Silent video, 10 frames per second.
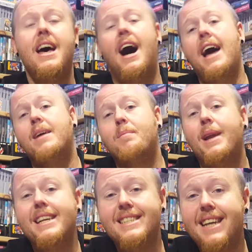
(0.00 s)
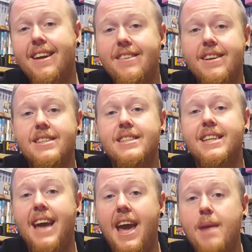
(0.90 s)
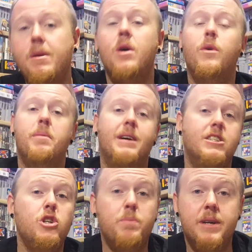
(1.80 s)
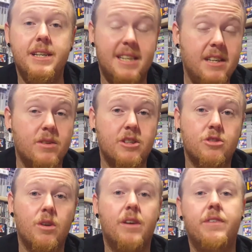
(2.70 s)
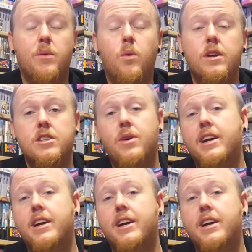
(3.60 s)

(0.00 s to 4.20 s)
I can play a Sega Genesis game with my Super Nintendo controller if I wanted to.